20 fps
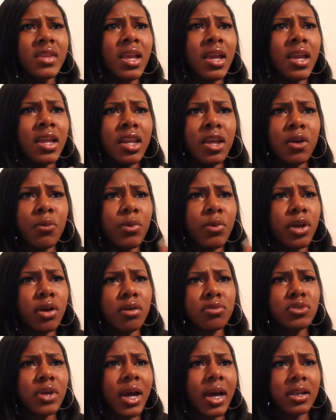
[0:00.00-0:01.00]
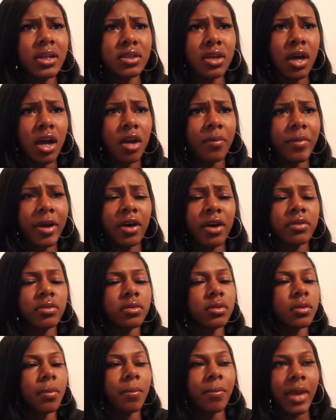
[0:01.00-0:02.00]
And then we're gonna try to talk
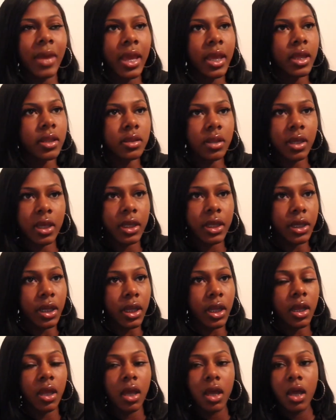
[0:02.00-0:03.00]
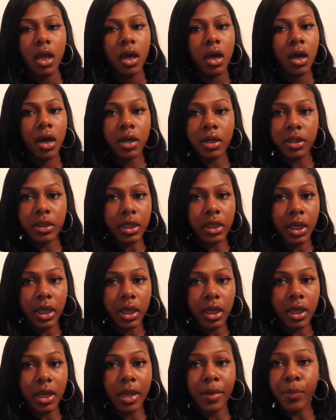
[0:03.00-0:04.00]
about the main ending of the
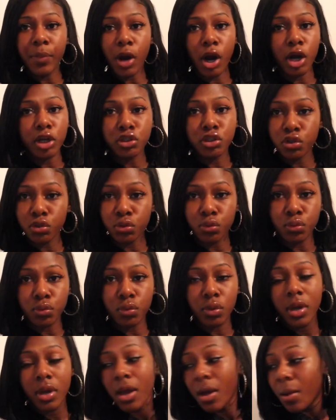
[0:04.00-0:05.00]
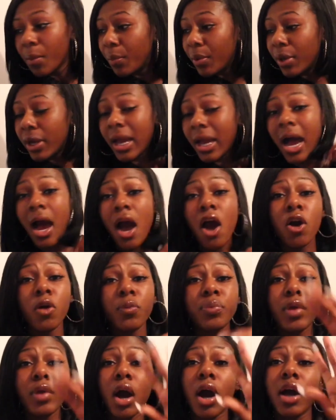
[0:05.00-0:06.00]
thing in part 2. But I
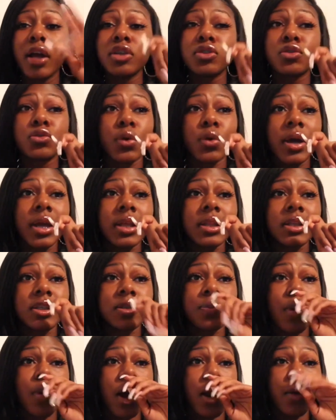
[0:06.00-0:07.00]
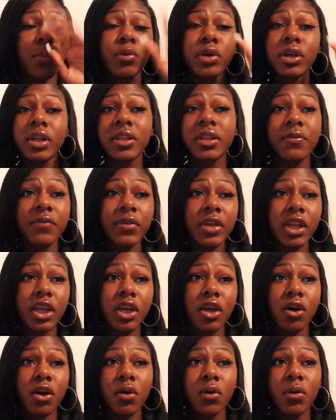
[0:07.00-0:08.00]
hope y'all enjoyed this part 1 of the
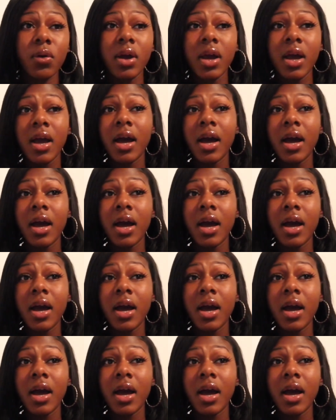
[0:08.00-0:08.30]
video.